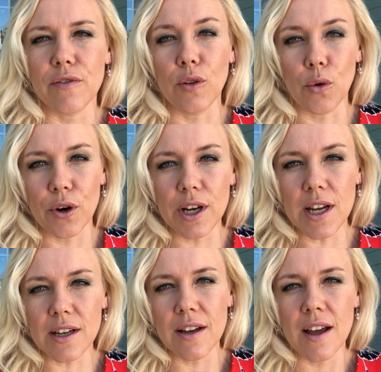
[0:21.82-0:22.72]

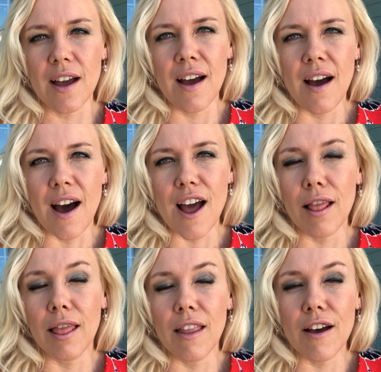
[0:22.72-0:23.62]
Florida. I
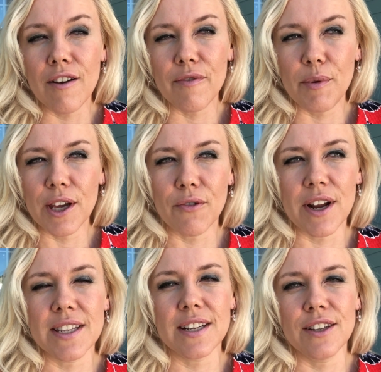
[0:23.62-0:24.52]
love being a
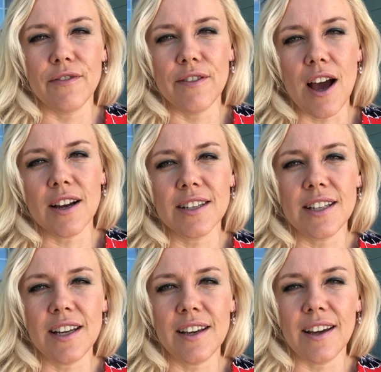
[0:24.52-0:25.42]
resident of
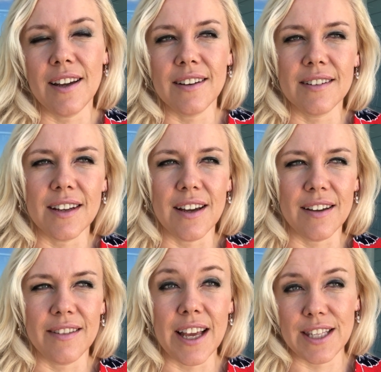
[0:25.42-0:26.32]
Nocatee and
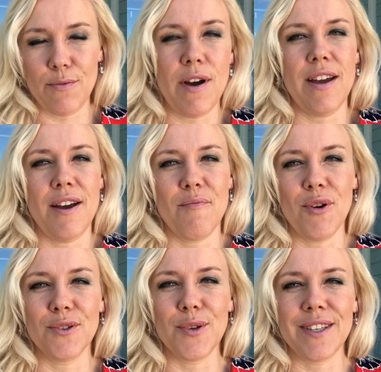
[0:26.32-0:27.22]
uh, that's why I'm
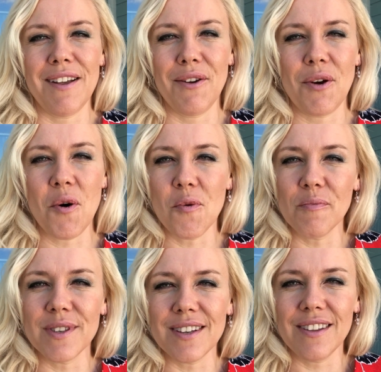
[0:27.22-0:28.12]
also selling
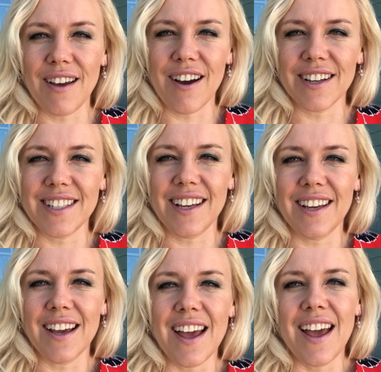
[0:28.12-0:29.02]
homes in
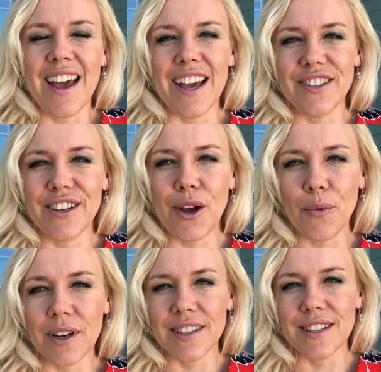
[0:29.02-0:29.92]
Nocatee. And today I
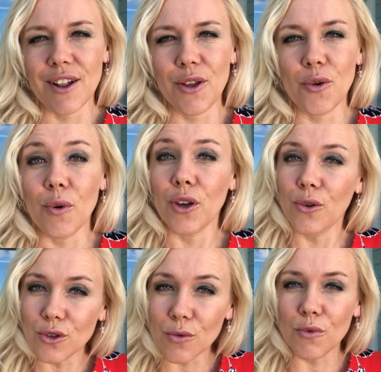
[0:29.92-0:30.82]
want to tell you why
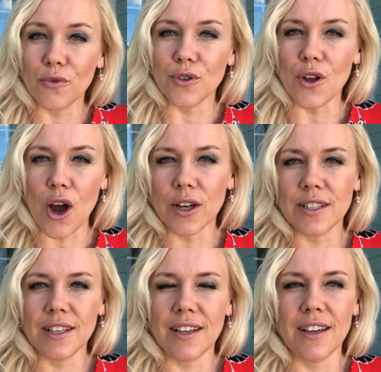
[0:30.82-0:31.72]
you should move to
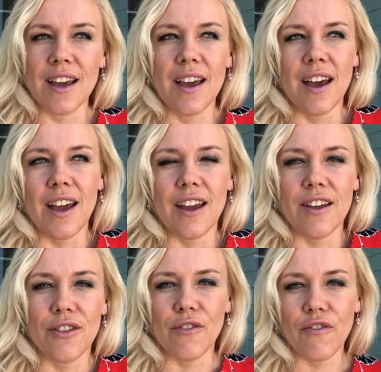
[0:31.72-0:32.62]
Nocatee
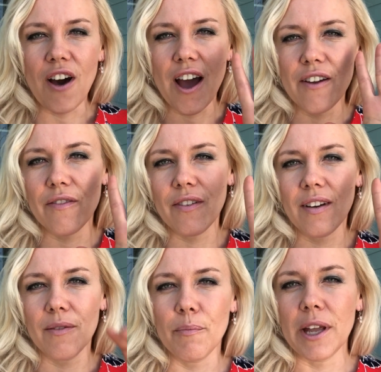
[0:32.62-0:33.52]
and the five
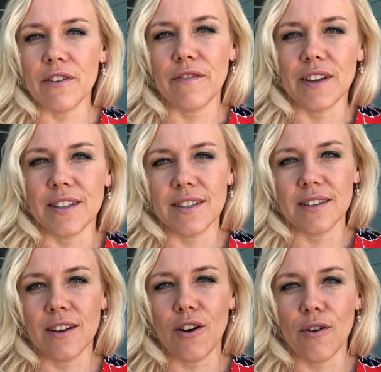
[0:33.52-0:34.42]

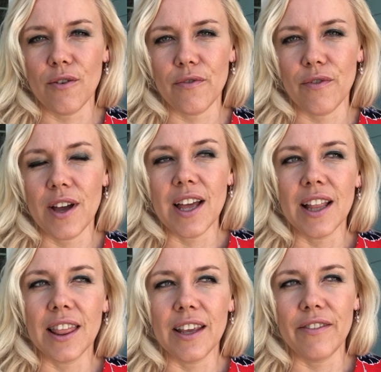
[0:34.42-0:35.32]
benefits of
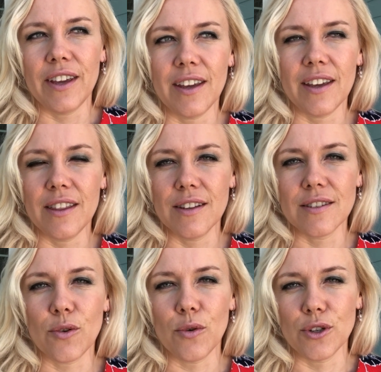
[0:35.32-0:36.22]
living in
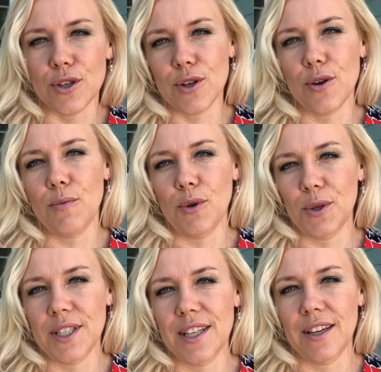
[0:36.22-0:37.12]
this gorgeous
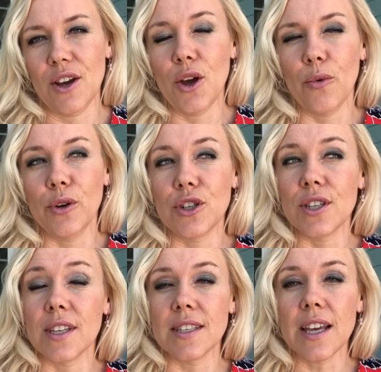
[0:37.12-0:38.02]
community, which
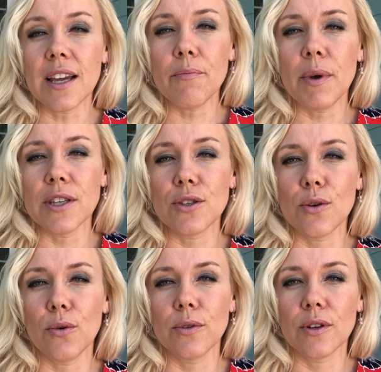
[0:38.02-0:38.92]
is the second best
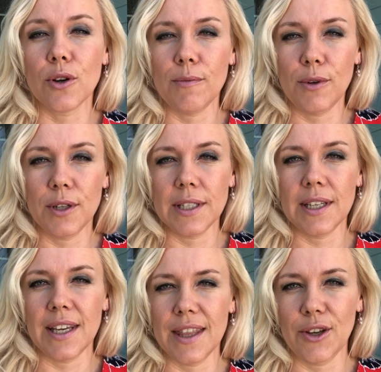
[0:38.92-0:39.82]
sold
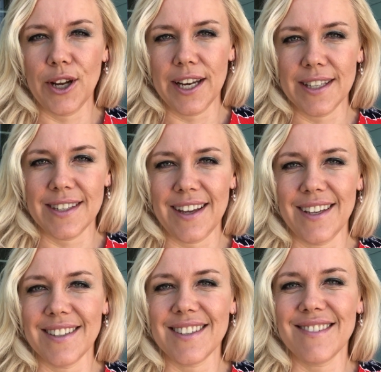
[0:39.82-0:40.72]
community in the United
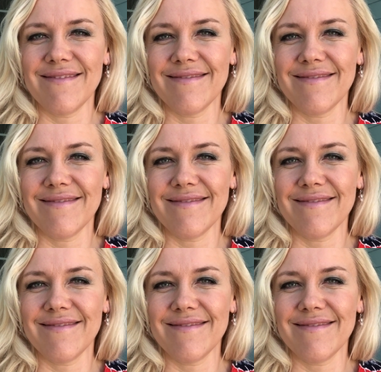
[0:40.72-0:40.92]
States.